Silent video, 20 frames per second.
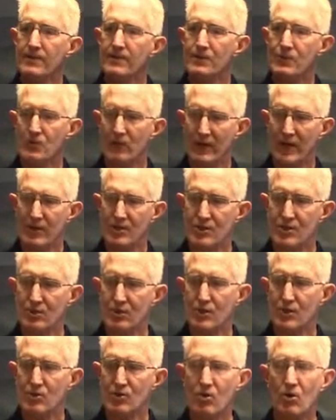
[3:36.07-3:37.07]
directional
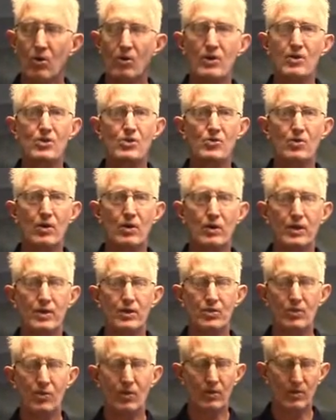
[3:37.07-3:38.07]
control, and stroke
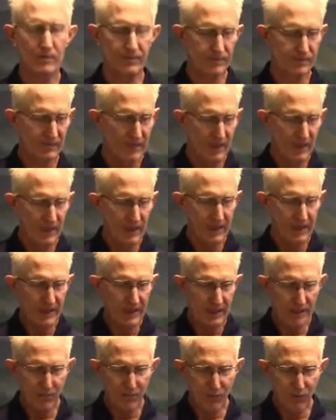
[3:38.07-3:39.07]
control. Now,
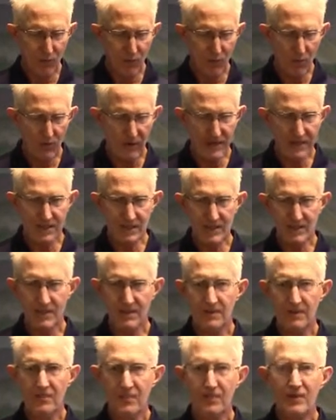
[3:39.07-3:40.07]
number 4 is,
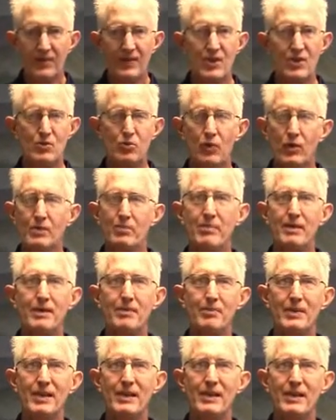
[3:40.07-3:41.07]
this wouldn't be a
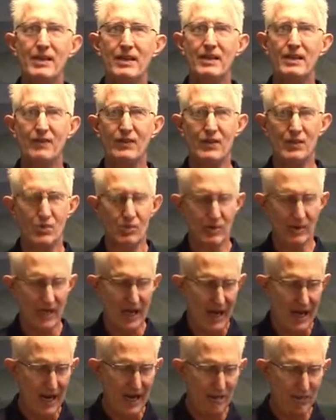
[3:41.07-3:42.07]
big deal if this was a
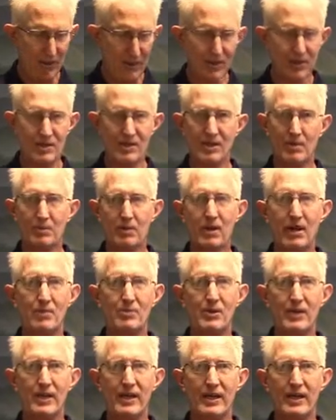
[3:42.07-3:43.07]
hybrid or some
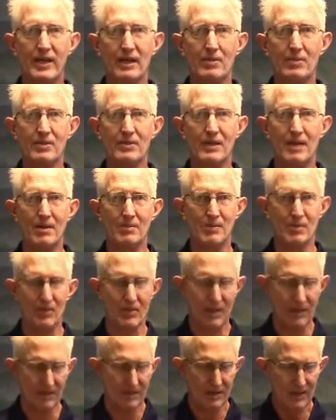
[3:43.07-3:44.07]
club you hit a couple times
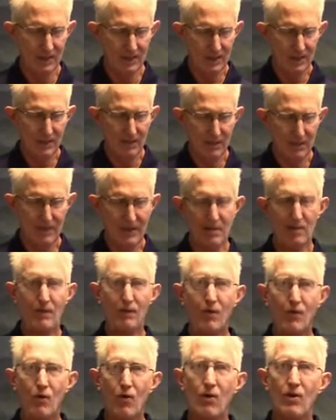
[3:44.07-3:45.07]
around. But
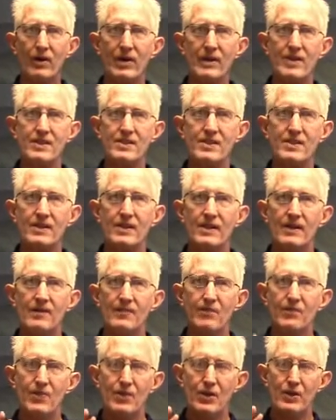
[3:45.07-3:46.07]
number 4 is,
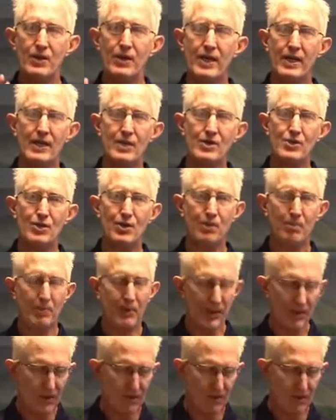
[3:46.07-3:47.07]
you hit your
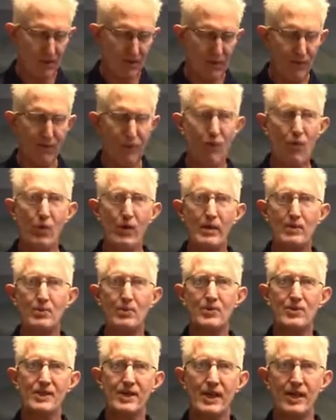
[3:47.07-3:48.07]
putter over
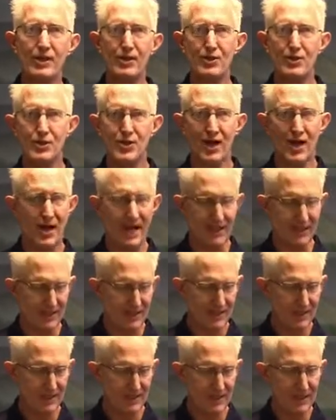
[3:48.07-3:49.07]
40% of your
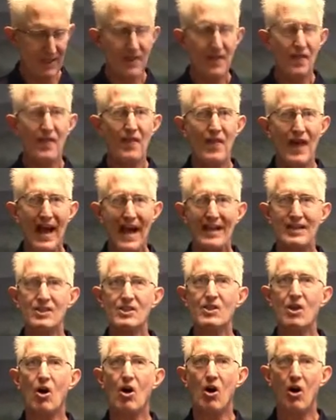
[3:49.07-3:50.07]
shots.
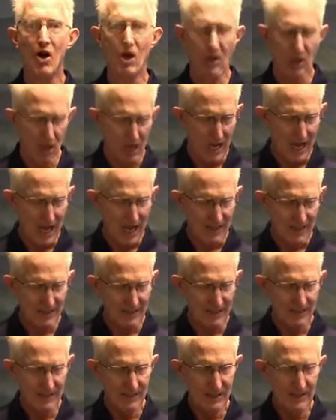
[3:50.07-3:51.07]
That's a
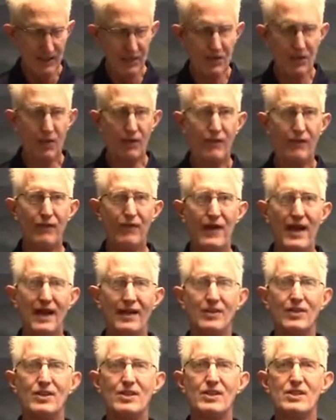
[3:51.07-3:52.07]
lot. So the
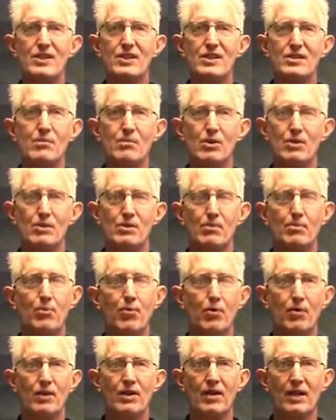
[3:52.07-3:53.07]
fact that this is the most
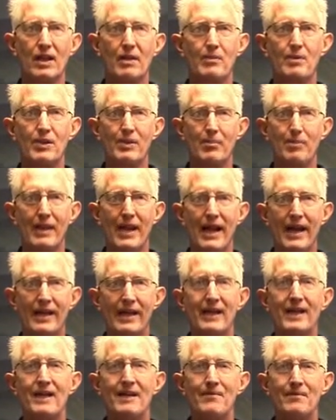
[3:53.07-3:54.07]
important club in your
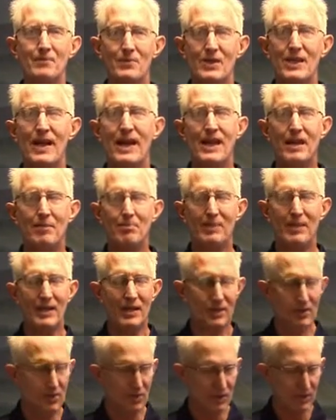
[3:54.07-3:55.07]
bag can't be
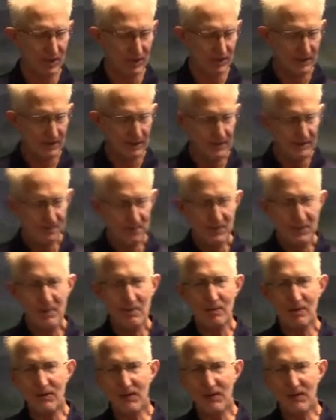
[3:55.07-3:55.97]
ignored. Number